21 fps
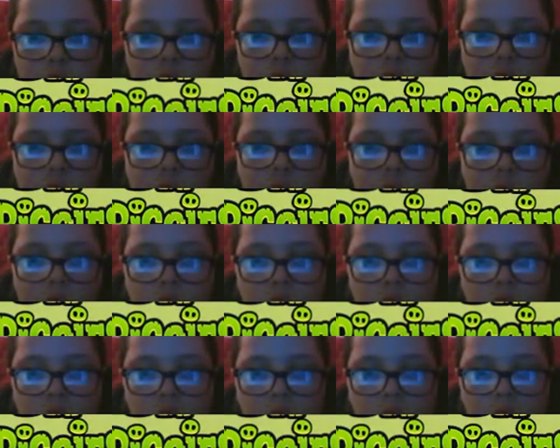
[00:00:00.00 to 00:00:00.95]

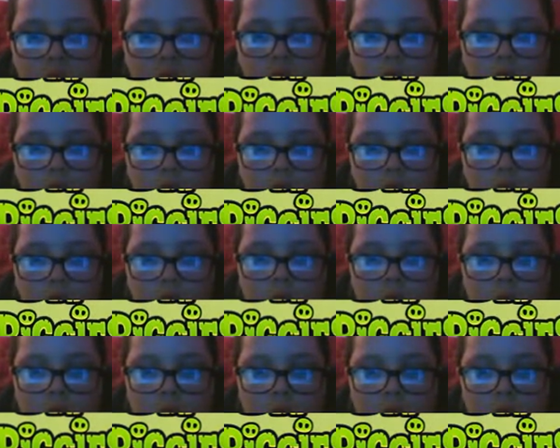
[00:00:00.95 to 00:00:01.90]

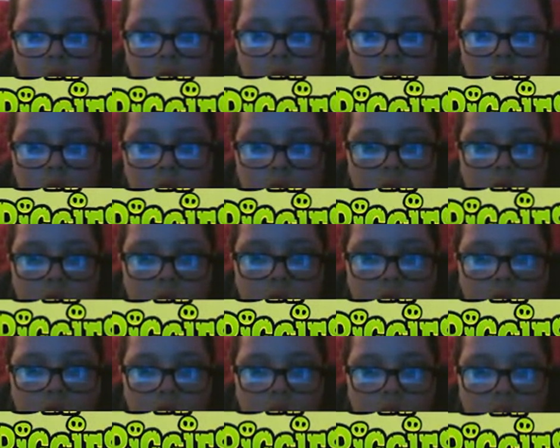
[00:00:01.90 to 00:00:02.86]

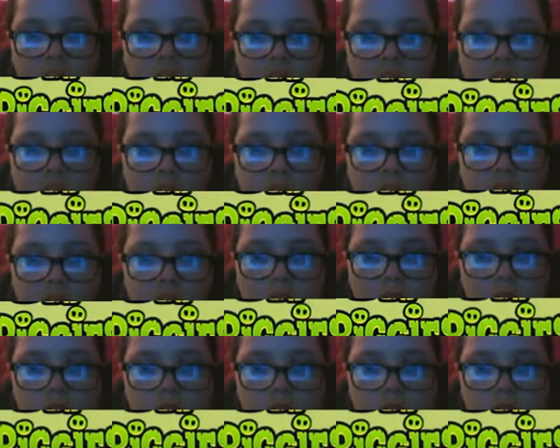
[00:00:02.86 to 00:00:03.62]
[no speech]